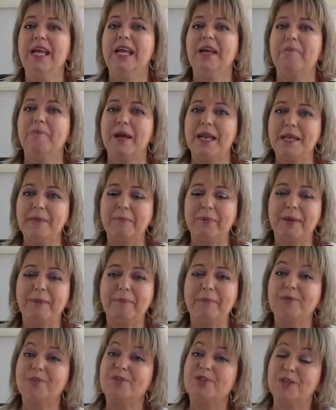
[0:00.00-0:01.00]
Many
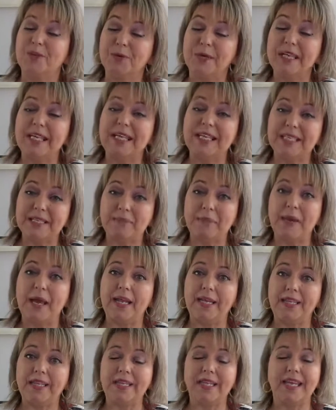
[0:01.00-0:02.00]
people do it
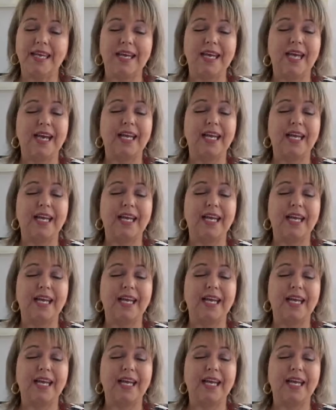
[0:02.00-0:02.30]
independently,